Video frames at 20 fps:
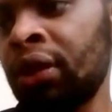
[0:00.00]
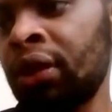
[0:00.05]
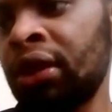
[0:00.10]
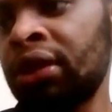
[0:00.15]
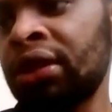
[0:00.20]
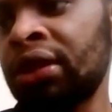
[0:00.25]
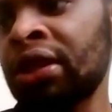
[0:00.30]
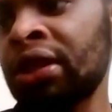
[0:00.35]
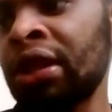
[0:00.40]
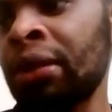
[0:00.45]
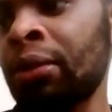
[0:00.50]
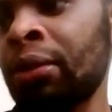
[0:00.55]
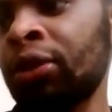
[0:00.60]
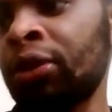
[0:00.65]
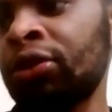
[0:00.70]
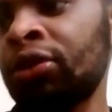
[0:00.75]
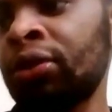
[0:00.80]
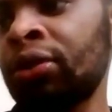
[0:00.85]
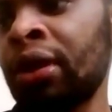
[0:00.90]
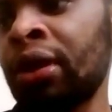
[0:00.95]
And it says at the
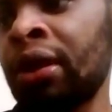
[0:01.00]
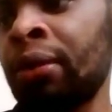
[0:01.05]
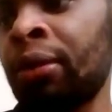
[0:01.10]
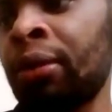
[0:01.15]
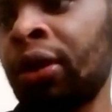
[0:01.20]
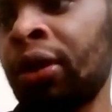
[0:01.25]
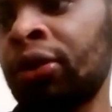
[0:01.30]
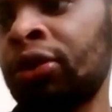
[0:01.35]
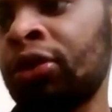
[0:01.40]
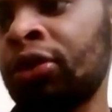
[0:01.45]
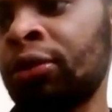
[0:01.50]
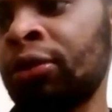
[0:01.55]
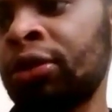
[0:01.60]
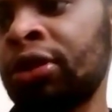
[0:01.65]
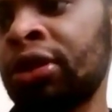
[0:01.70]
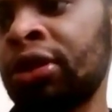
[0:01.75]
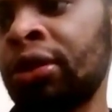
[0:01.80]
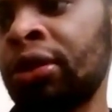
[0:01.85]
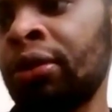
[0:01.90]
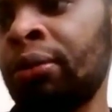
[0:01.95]
bottom, at the
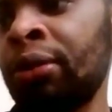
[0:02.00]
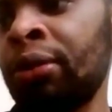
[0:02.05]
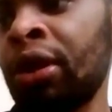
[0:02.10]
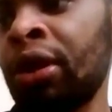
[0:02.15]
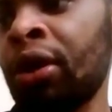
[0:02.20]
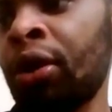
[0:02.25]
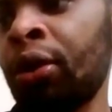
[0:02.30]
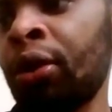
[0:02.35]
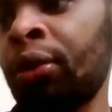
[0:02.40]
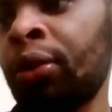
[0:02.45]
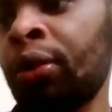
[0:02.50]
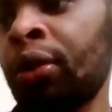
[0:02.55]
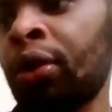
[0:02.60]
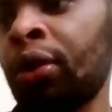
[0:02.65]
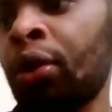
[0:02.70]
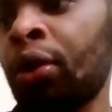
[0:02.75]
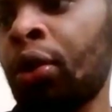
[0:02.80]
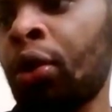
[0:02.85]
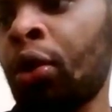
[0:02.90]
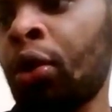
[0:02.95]
bottoms below,
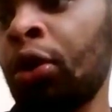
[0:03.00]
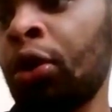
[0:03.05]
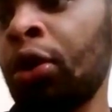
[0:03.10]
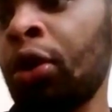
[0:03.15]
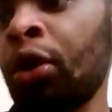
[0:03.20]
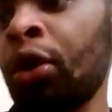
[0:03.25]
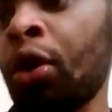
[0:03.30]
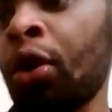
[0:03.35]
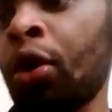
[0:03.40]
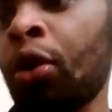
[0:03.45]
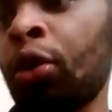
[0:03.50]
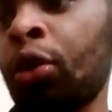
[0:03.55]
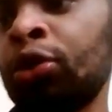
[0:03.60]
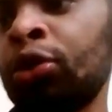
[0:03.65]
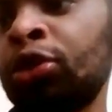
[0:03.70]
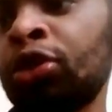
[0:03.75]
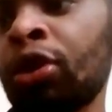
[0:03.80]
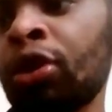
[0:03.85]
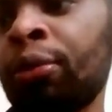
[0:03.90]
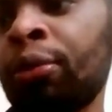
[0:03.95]
Call your local
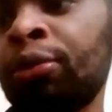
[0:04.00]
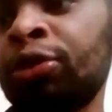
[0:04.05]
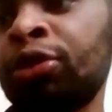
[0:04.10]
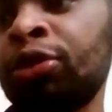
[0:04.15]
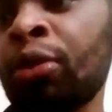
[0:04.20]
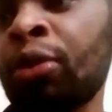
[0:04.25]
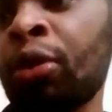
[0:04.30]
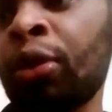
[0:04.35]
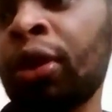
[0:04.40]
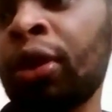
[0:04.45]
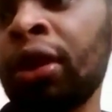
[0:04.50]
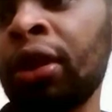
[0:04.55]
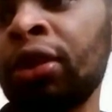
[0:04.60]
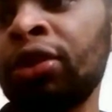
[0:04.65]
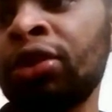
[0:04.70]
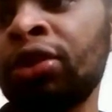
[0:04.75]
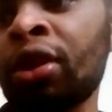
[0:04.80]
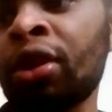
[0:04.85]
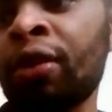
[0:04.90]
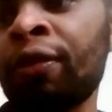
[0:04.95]
stop
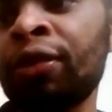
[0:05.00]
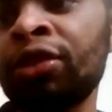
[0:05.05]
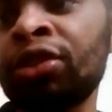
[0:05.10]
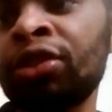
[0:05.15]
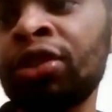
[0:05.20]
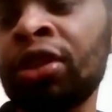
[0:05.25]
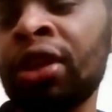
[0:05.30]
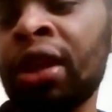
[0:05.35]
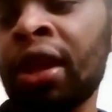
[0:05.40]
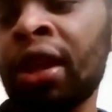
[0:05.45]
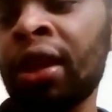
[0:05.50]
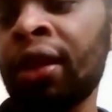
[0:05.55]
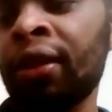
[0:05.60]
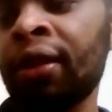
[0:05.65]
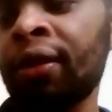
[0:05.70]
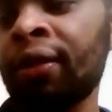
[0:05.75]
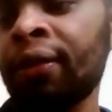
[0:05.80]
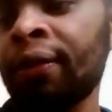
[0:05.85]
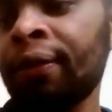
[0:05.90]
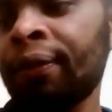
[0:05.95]
smoking service
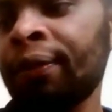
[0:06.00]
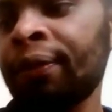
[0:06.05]
today.